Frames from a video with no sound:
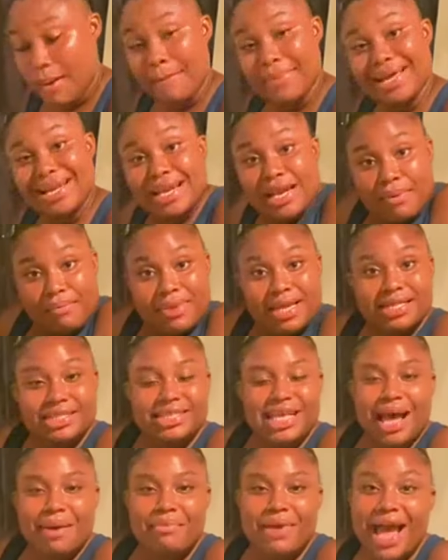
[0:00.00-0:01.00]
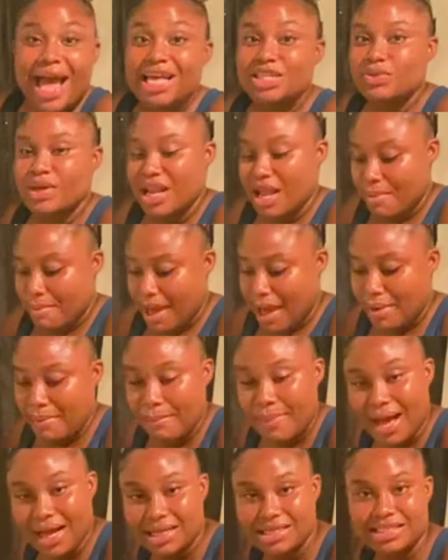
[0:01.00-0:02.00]
in the meantime, guys, while I'm
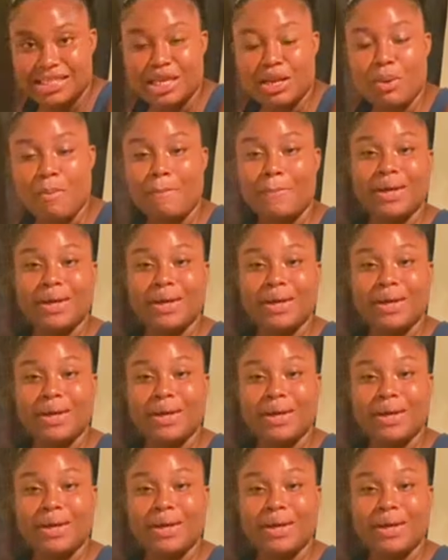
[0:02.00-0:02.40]
unboxing,